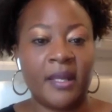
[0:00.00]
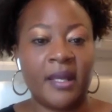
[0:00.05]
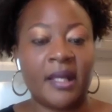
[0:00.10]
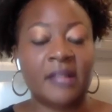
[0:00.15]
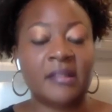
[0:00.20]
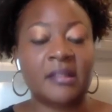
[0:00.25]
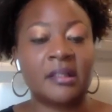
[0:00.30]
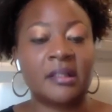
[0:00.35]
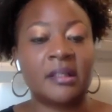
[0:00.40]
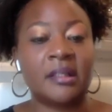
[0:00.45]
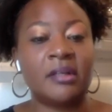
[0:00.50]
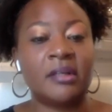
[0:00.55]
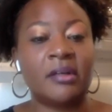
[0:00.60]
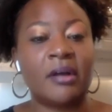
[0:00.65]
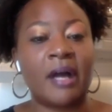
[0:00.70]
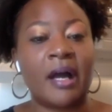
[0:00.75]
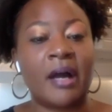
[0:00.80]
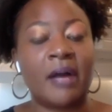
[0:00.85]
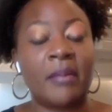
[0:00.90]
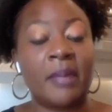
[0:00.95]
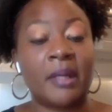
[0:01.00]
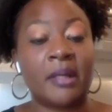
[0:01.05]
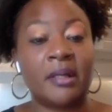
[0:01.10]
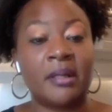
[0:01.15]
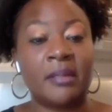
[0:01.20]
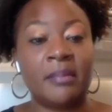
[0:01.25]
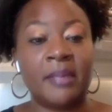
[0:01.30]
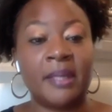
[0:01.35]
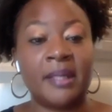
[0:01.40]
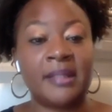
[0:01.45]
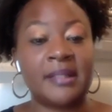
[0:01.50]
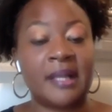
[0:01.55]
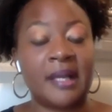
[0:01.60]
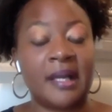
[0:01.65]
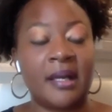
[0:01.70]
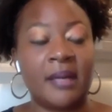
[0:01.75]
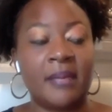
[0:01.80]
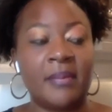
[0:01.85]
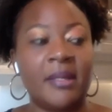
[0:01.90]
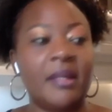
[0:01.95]
As a leader, how am I going to make
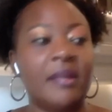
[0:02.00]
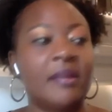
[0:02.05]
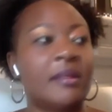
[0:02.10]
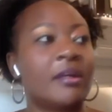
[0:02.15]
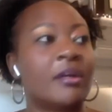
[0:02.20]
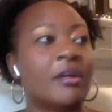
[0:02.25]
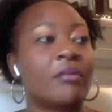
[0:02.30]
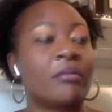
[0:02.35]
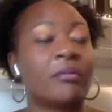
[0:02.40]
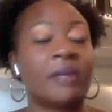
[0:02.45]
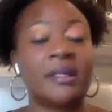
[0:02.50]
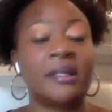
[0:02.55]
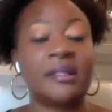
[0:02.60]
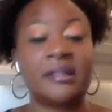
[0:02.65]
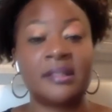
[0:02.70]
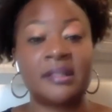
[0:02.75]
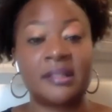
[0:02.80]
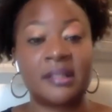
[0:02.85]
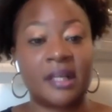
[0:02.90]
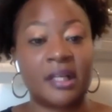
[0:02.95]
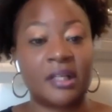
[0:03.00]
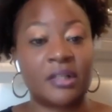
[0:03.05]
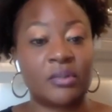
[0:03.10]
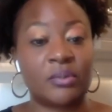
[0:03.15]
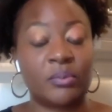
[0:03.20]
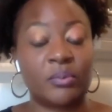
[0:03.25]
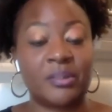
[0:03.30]
time in the crazy schedule,